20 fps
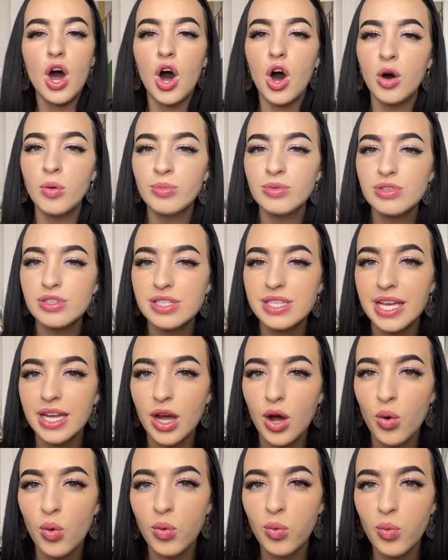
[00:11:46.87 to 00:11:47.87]
Almost like
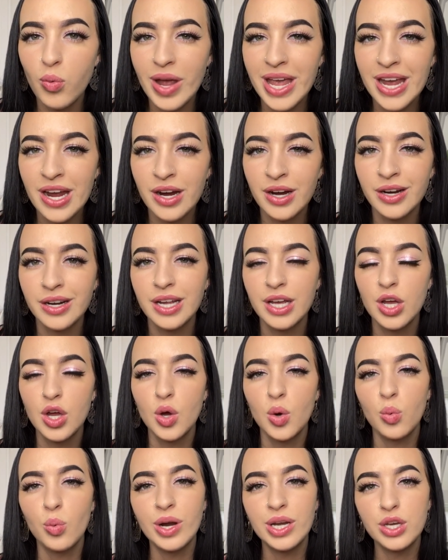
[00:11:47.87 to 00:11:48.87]
a weird,
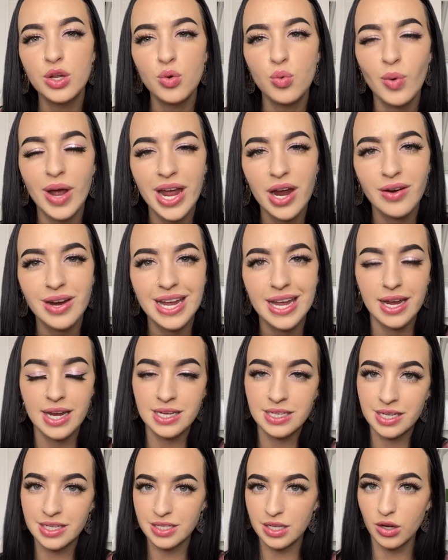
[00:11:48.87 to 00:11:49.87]
when you wear it, it
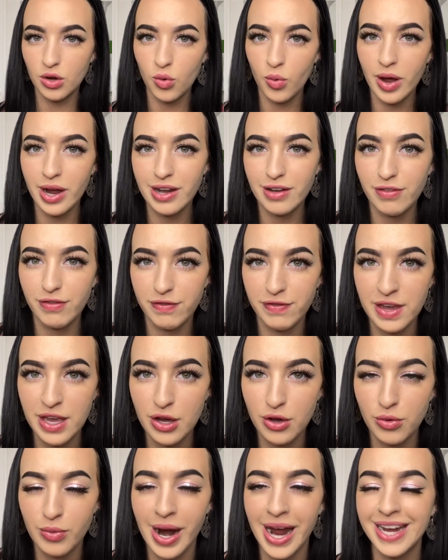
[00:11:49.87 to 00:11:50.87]
doesn't quite
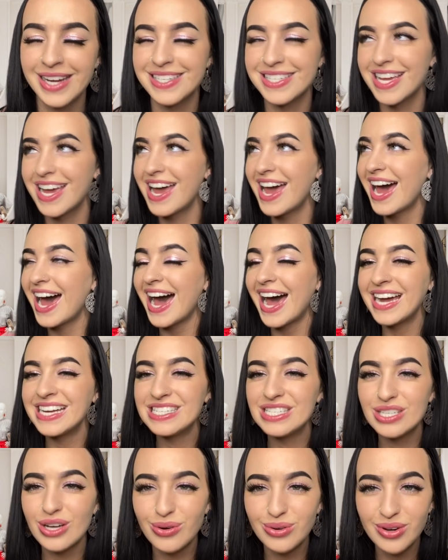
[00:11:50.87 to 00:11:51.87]
feel right. I
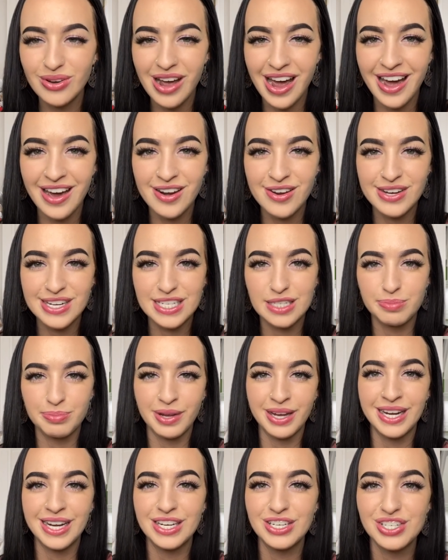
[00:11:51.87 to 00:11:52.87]
don't know how to
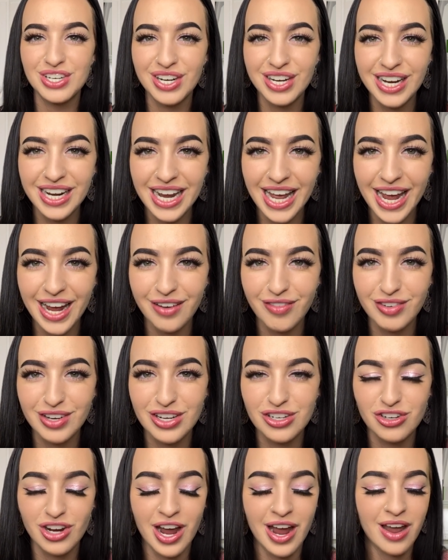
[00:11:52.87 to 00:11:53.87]
explain it. You're gonna have to
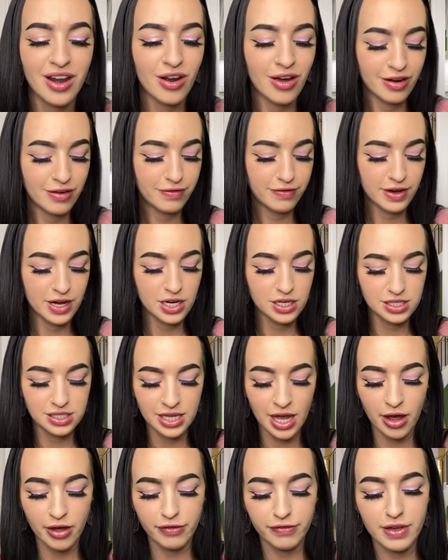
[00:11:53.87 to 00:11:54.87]
try it on for
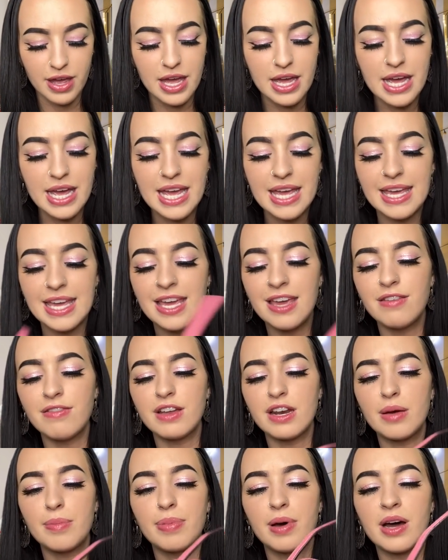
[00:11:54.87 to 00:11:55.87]
yourself, even
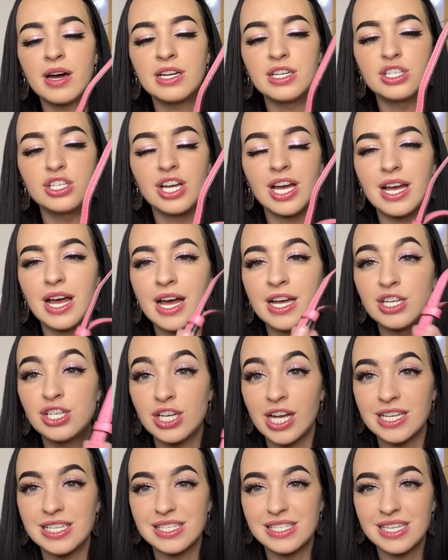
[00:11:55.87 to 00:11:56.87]
upon
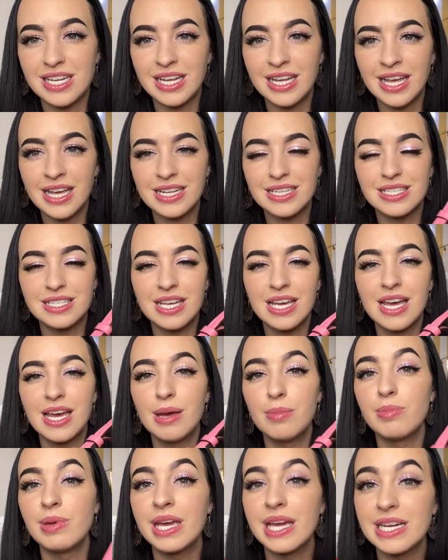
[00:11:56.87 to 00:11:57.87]
adjusting it,
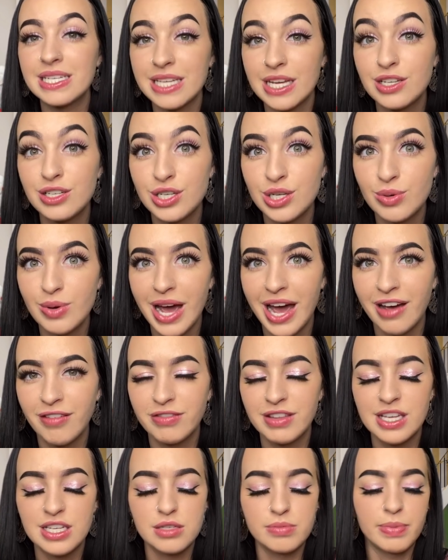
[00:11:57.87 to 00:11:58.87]
because I do have
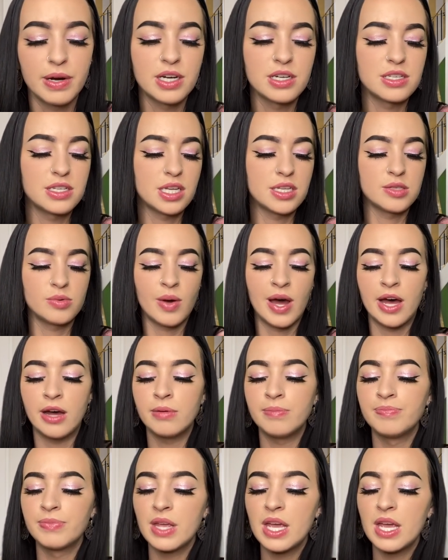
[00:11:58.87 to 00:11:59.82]
this purse as well.